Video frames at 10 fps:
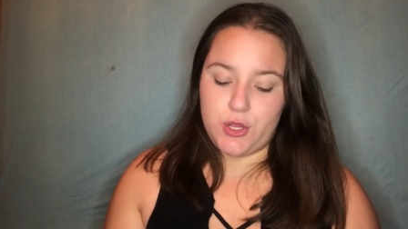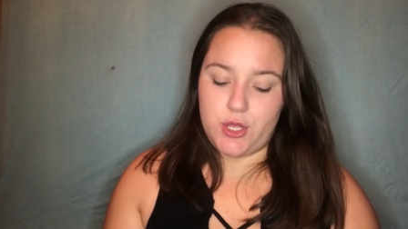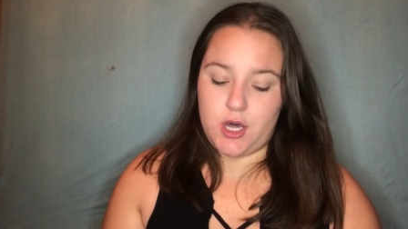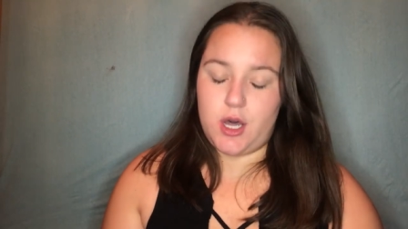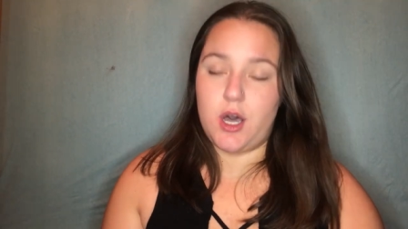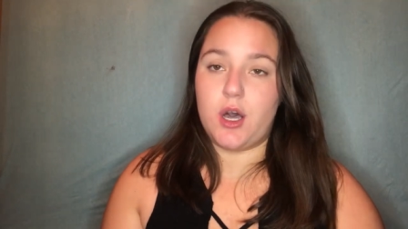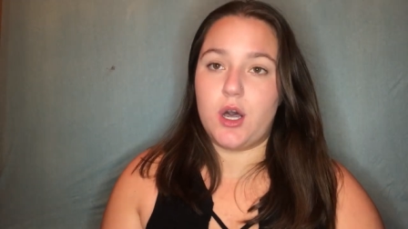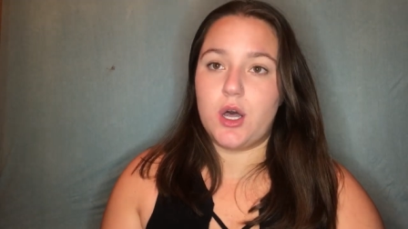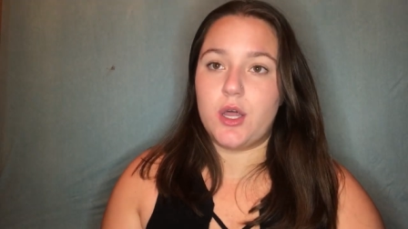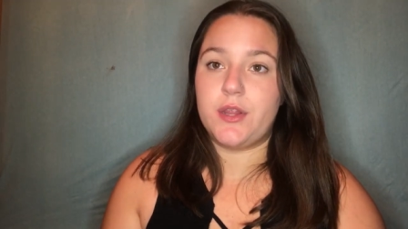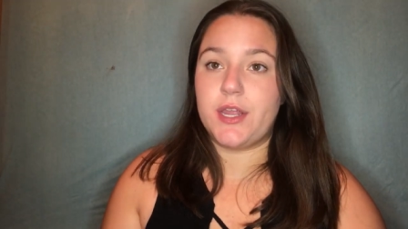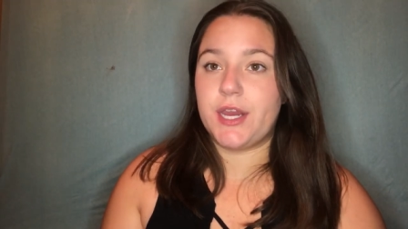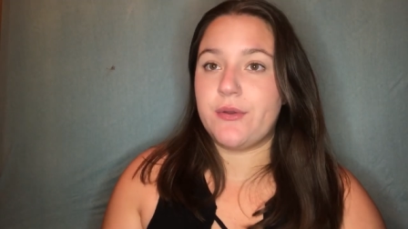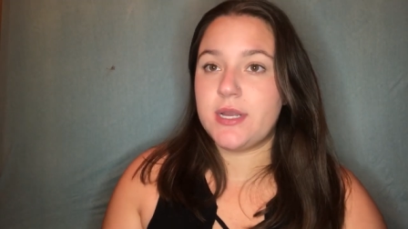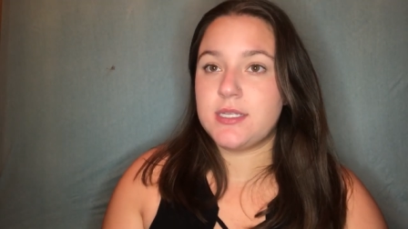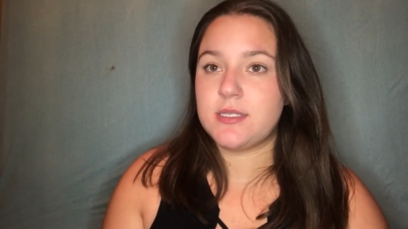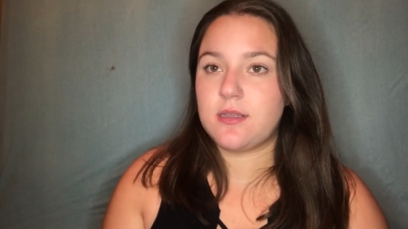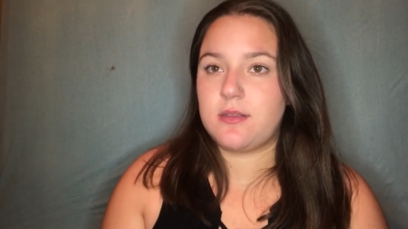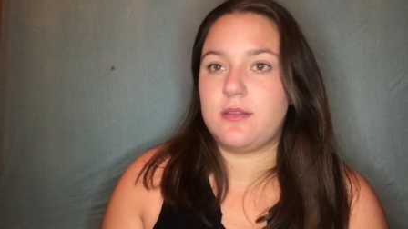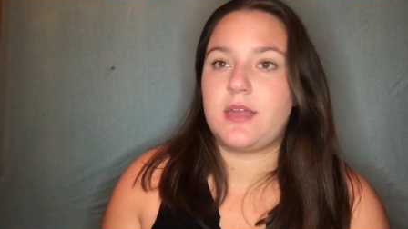the earrings
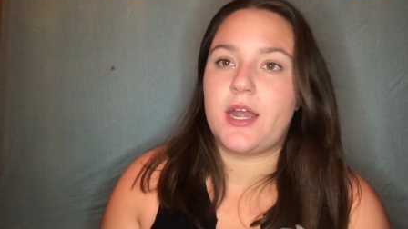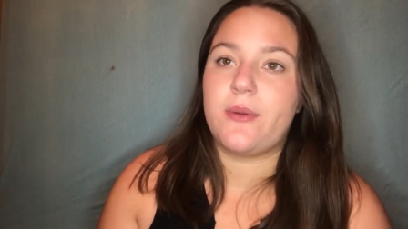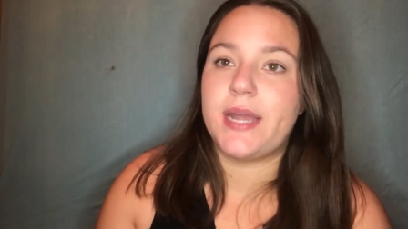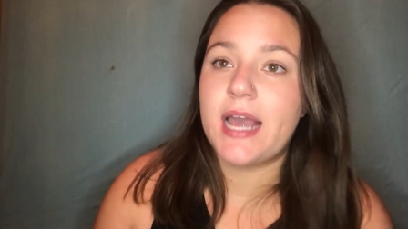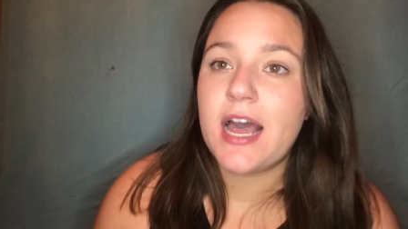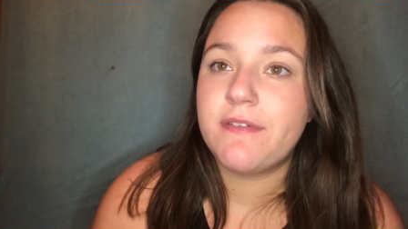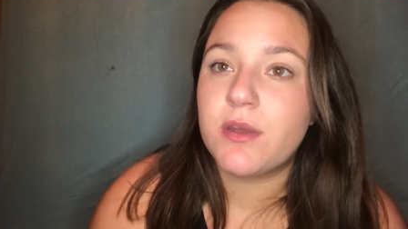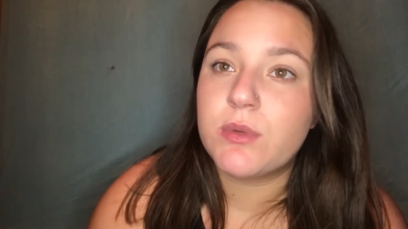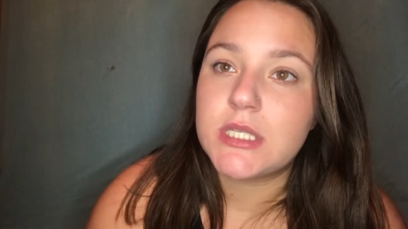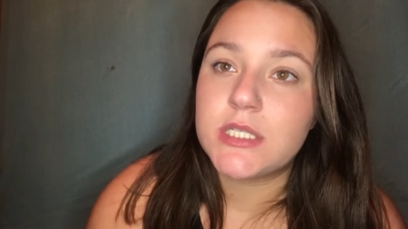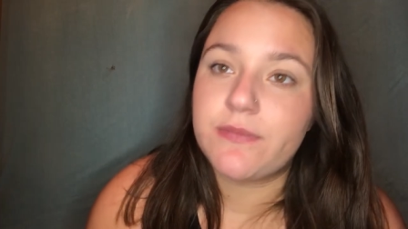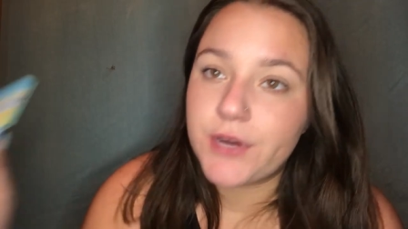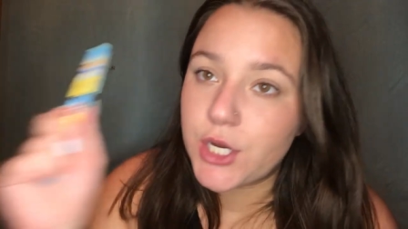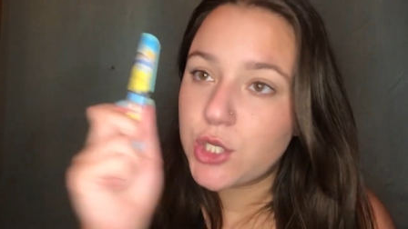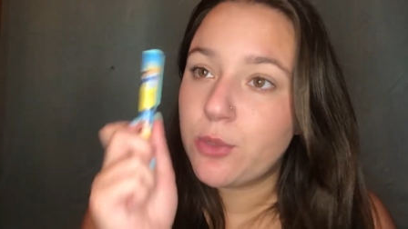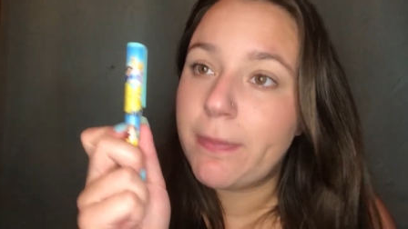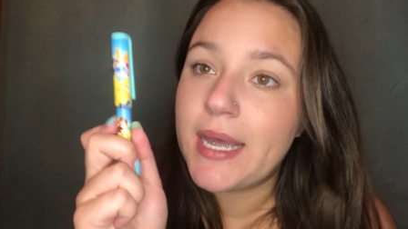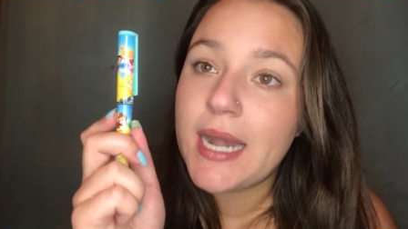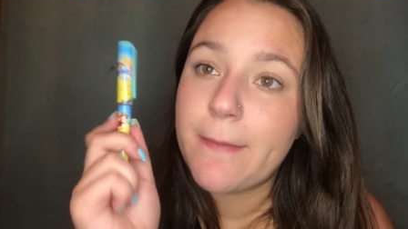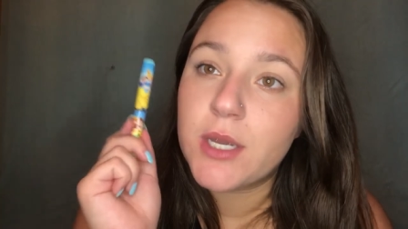that I already have. And with this very cute
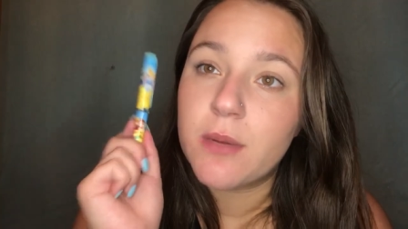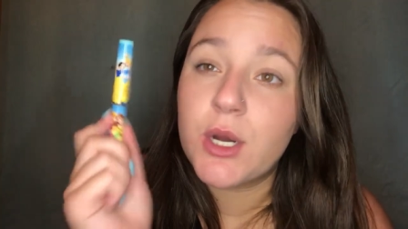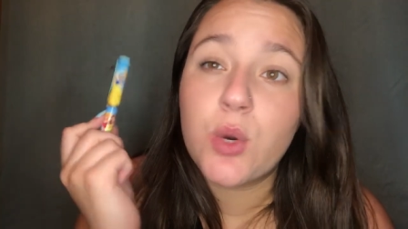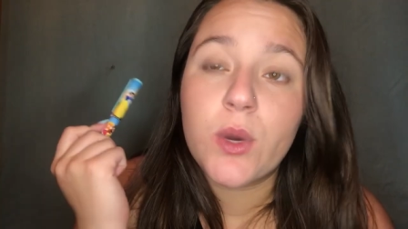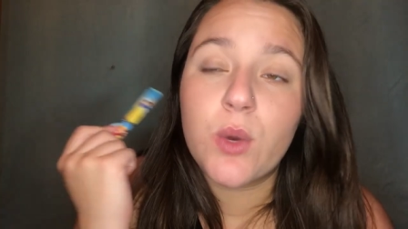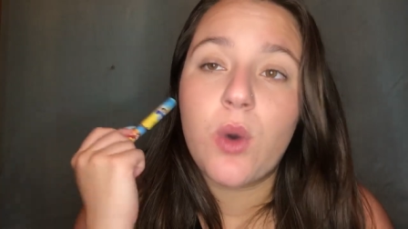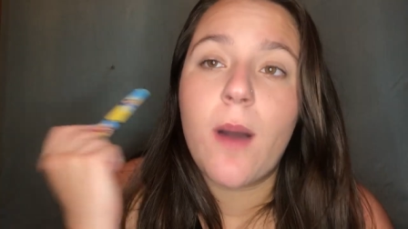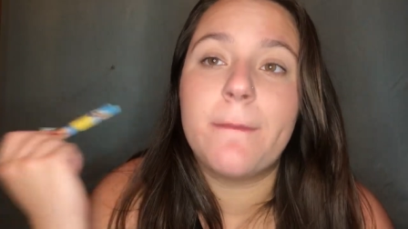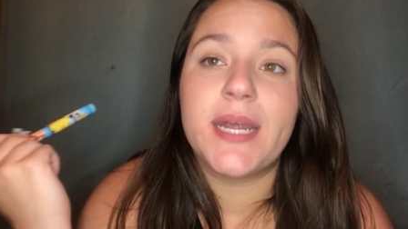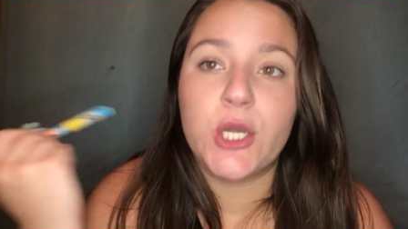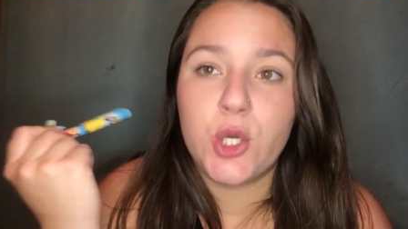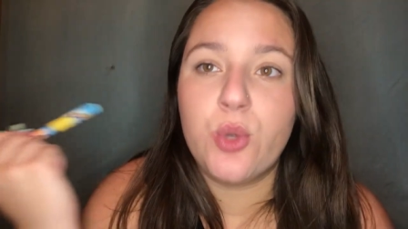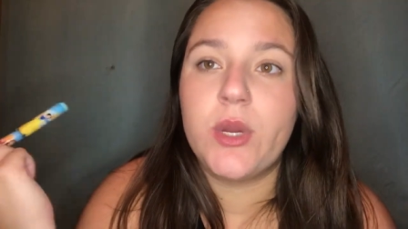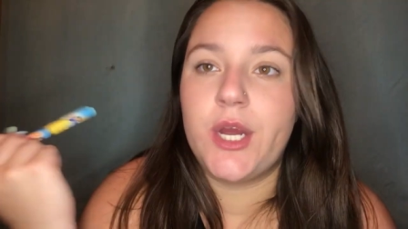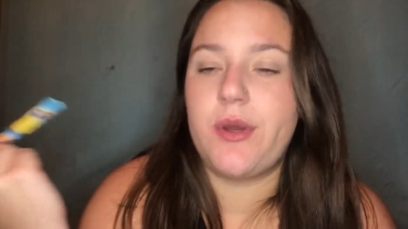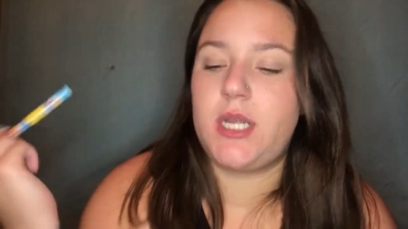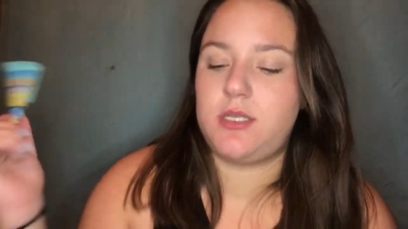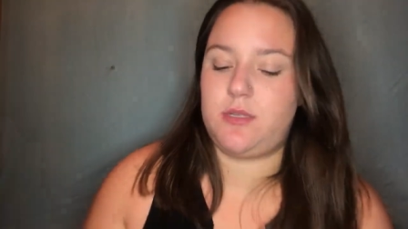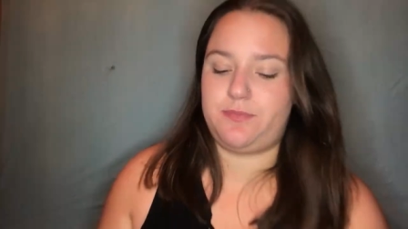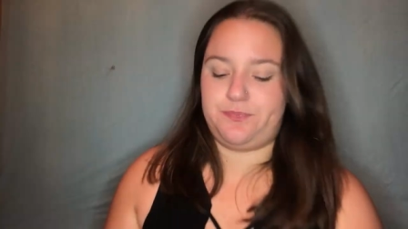pen, I'm gonna mark where I want my new
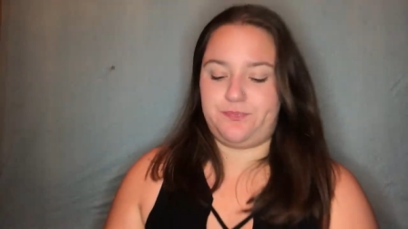earrings.